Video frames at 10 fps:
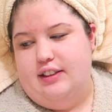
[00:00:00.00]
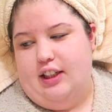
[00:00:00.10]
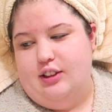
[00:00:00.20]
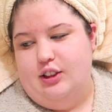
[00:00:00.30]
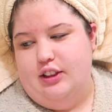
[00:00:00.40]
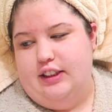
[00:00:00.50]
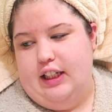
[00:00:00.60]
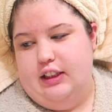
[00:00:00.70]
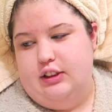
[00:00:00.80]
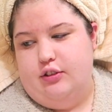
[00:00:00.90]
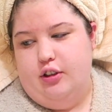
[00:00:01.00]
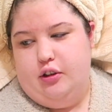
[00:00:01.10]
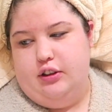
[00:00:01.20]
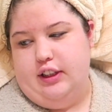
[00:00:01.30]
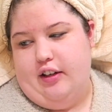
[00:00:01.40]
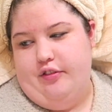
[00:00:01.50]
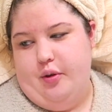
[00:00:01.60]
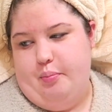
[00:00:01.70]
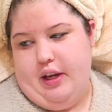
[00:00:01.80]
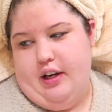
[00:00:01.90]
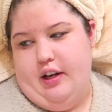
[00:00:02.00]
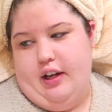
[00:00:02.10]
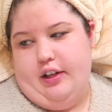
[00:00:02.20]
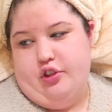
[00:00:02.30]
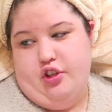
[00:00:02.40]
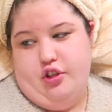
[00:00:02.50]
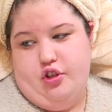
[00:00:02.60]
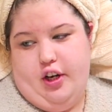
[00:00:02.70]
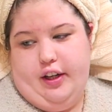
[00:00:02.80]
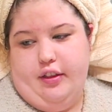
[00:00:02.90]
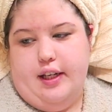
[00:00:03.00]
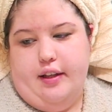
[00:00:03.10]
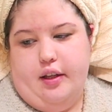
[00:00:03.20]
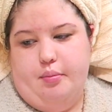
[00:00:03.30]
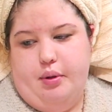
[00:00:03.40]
Dr. Dennis Gross Alpha Beta Extra Strength Daily